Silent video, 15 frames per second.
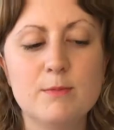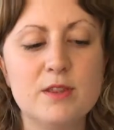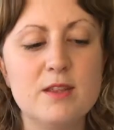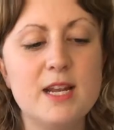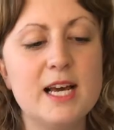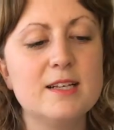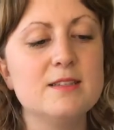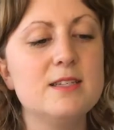
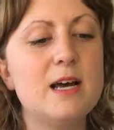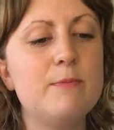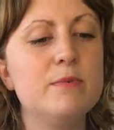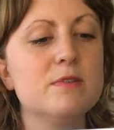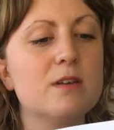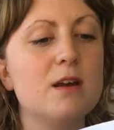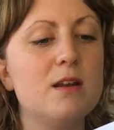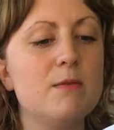Next step
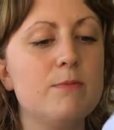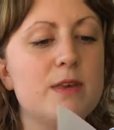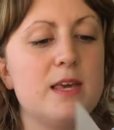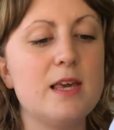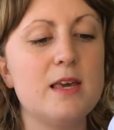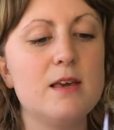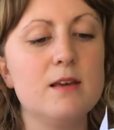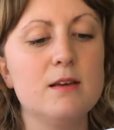is going to
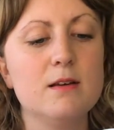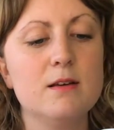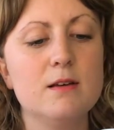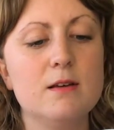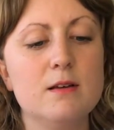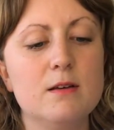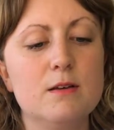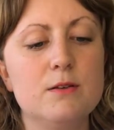be
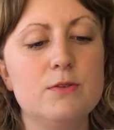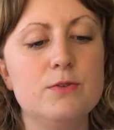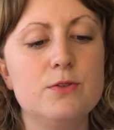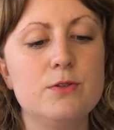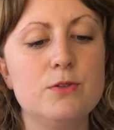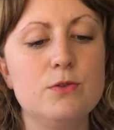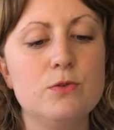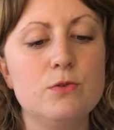
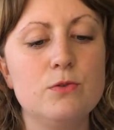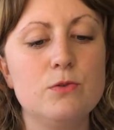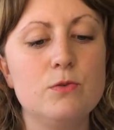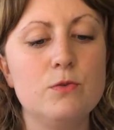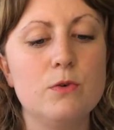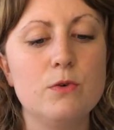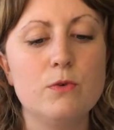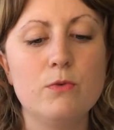to